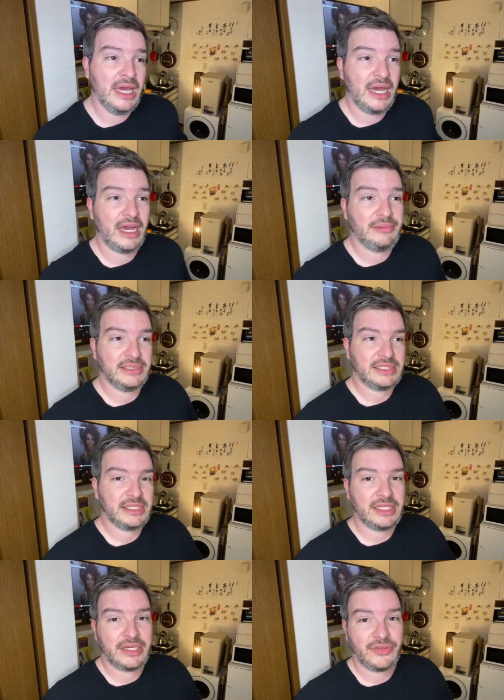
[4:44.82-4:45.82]
I've been
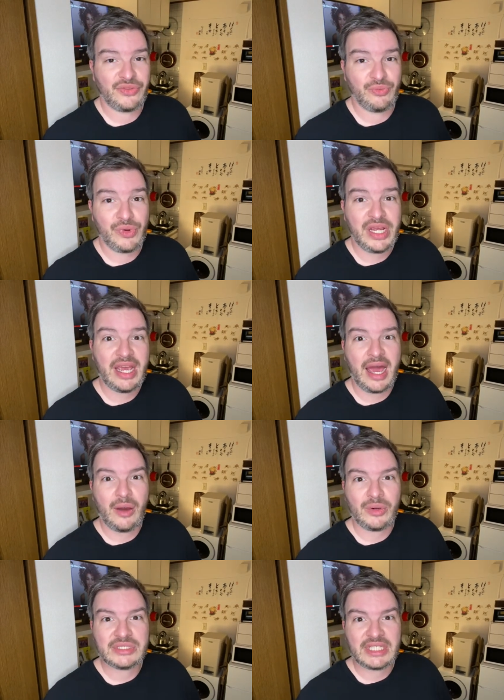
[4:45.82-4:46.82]
studying three
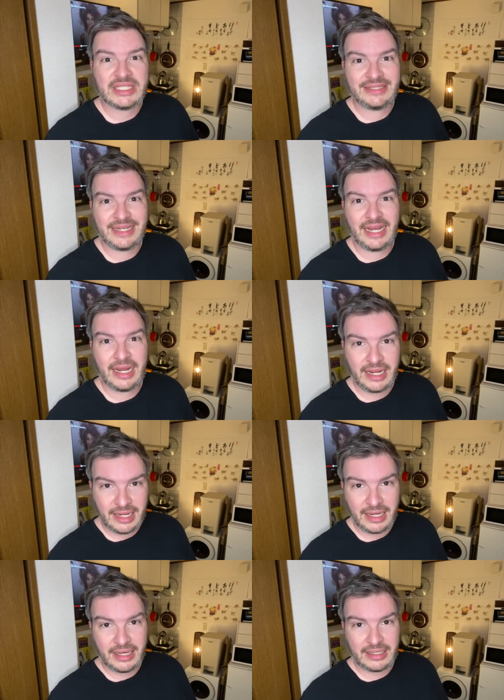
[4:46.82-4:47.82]
hours a
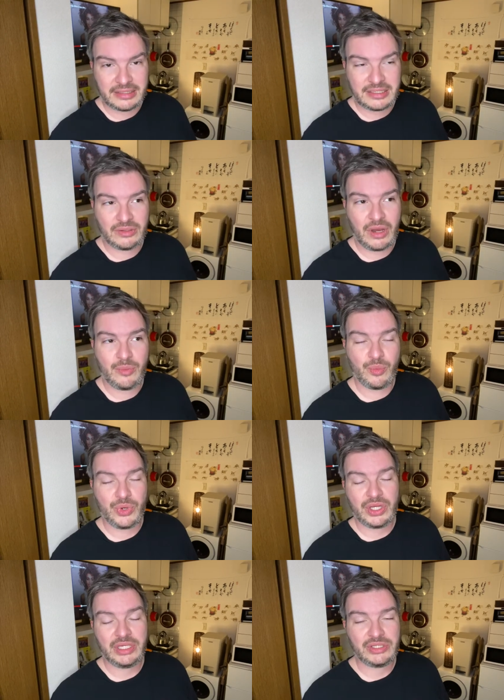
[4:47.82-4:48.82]
day. So I'm
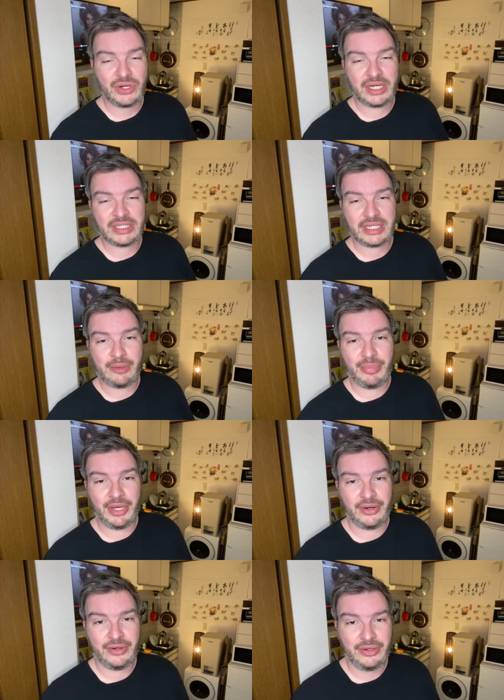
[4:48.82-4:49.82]
really trying to get
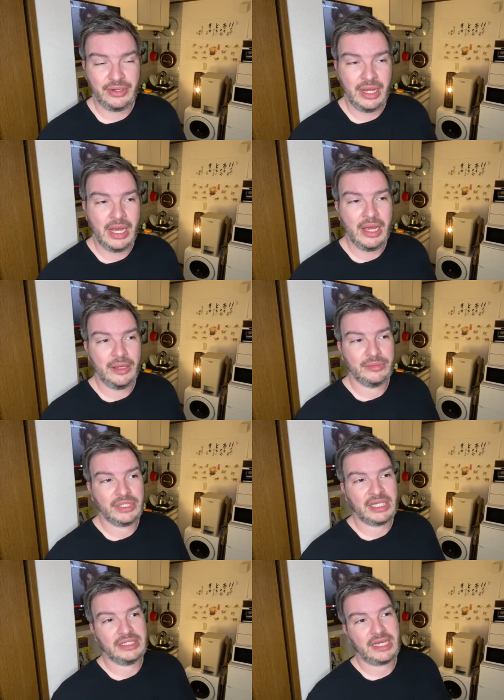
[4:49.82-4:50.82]
better
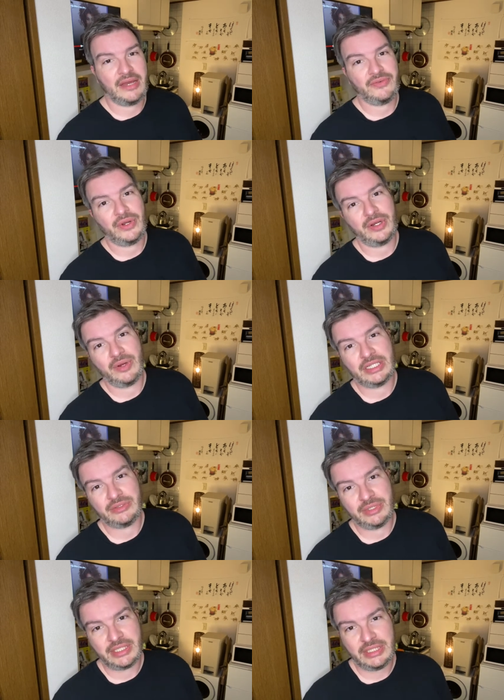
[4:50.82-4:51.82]
because after I
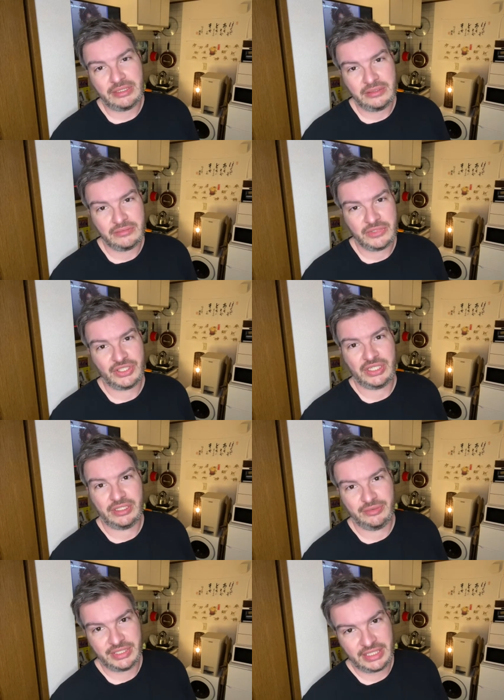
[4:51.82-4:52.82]
graduated, which I
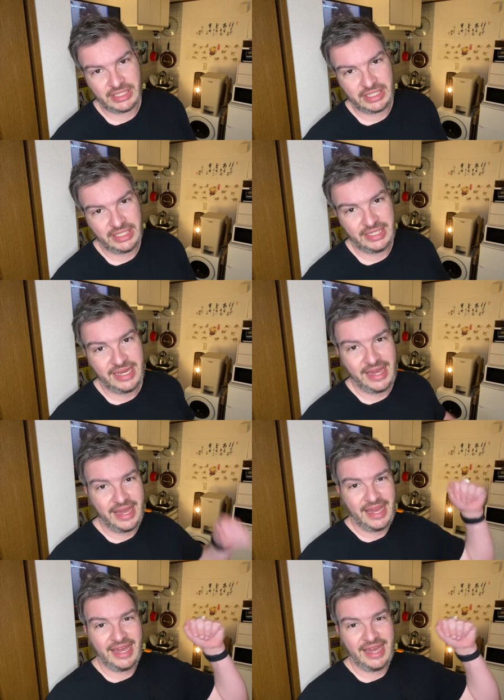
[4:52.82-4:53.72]
did recently, yay!